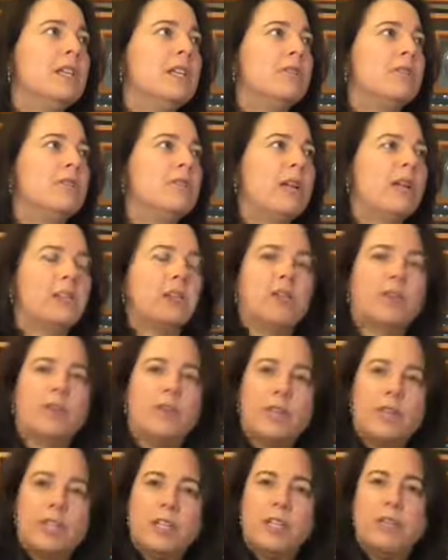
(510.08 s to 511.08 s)

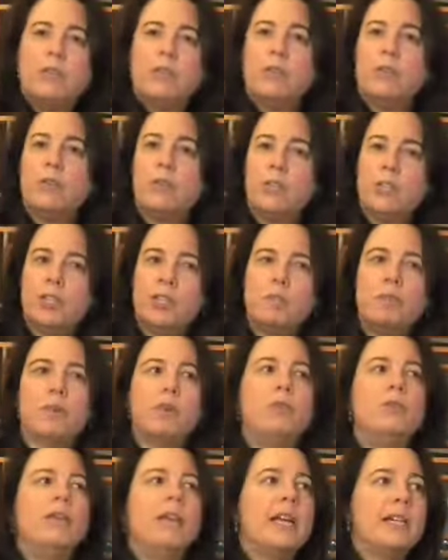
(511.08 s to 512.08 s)
registration of ownership,
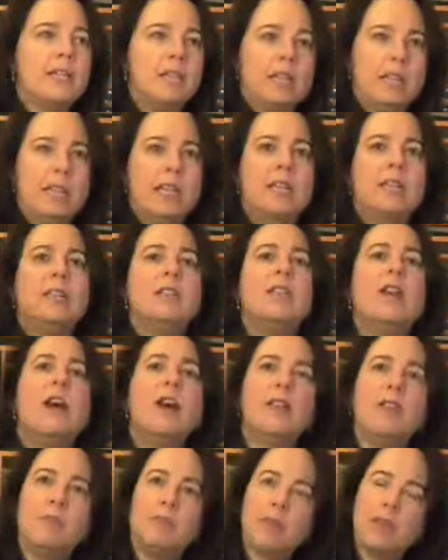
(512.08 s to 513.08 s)
who's actually in a
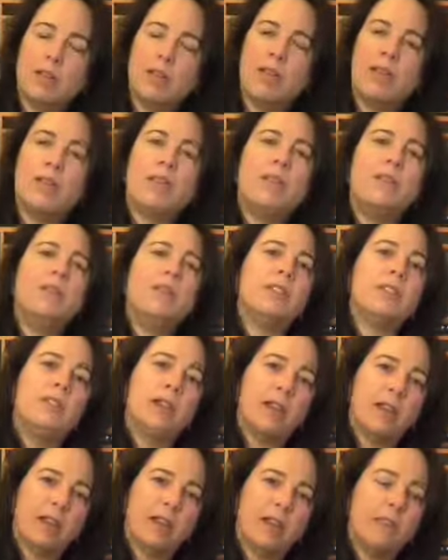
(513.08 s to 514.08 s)
document at any given
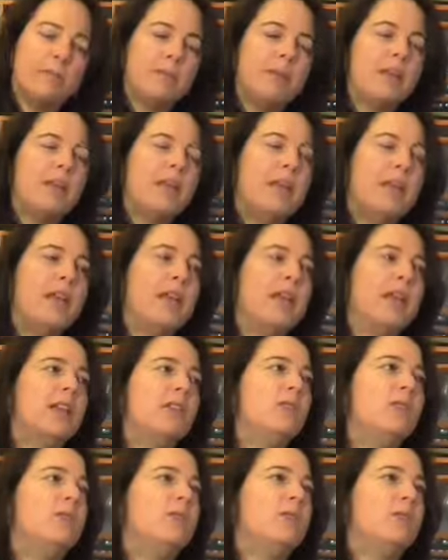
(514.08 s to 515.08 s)
time,
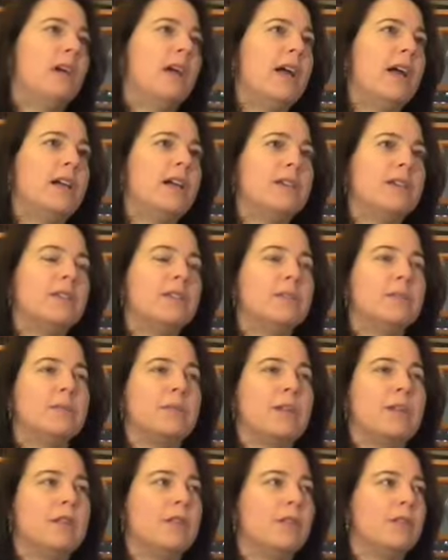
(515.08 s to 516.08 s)
and who has
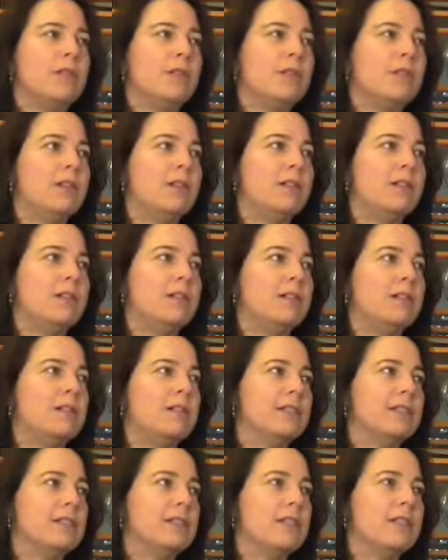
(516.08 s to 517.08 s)
what I'll call
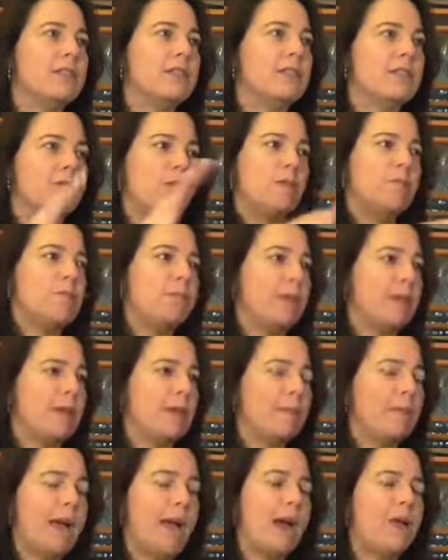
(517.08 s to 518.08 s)
kind of the
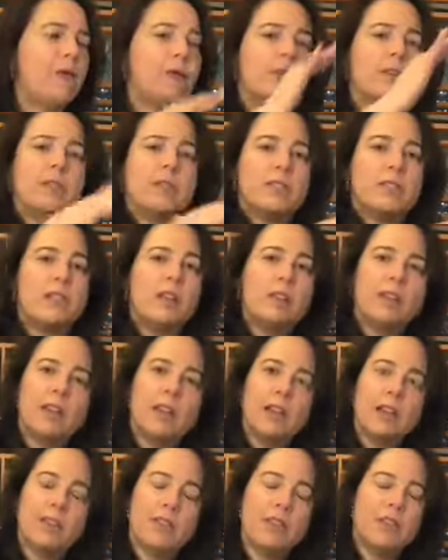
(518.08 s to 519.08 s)
trumping powers on
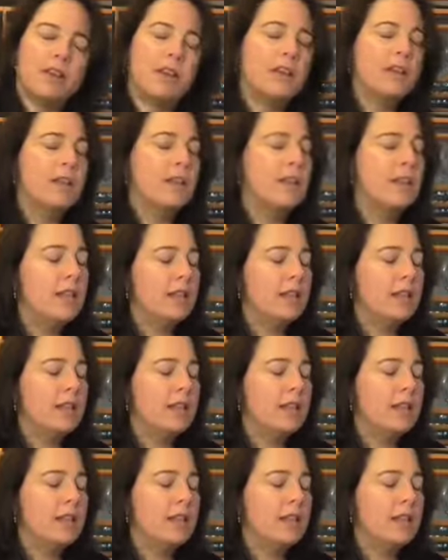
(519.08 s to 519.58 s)
the other,